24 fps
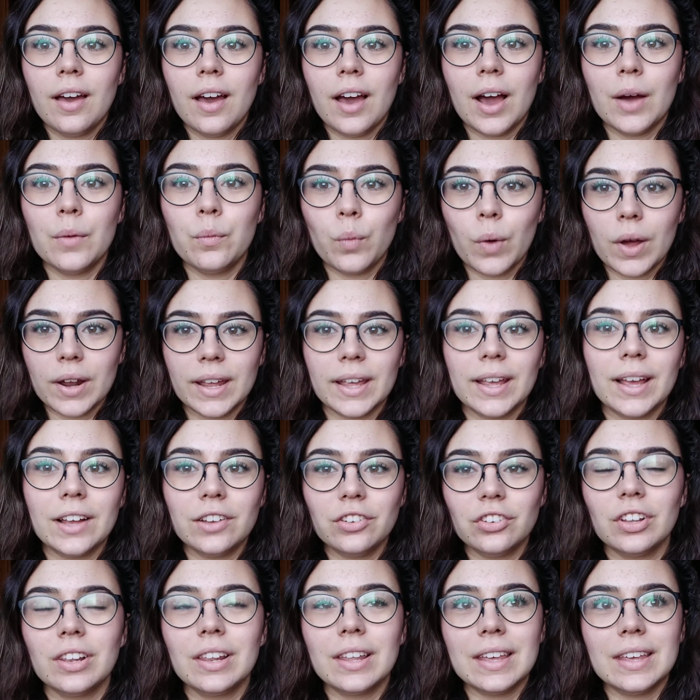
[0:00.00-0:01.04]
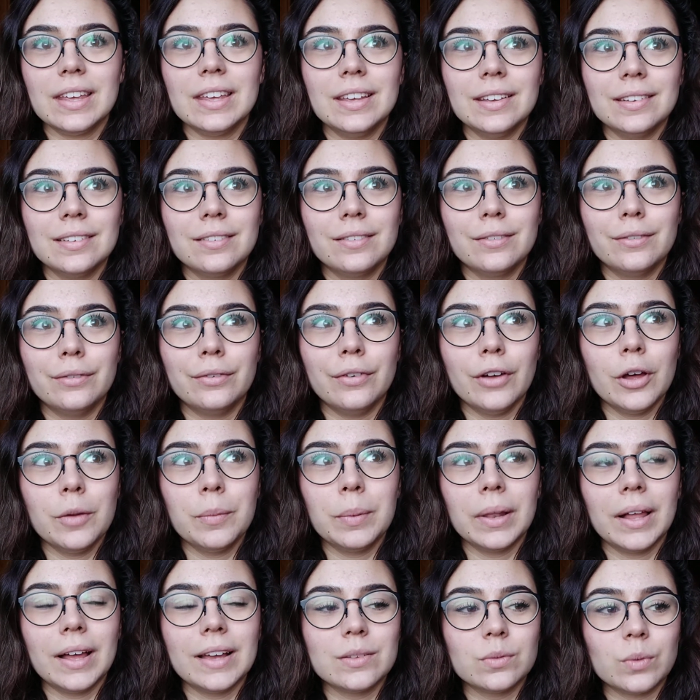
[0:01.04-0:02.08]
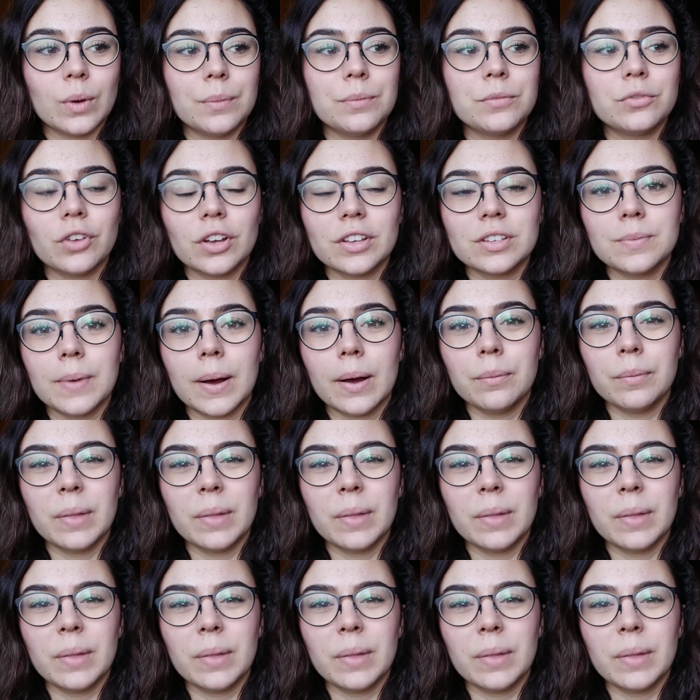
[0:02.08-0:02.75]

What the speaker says: And when I actually verbalize what I'm stressed about,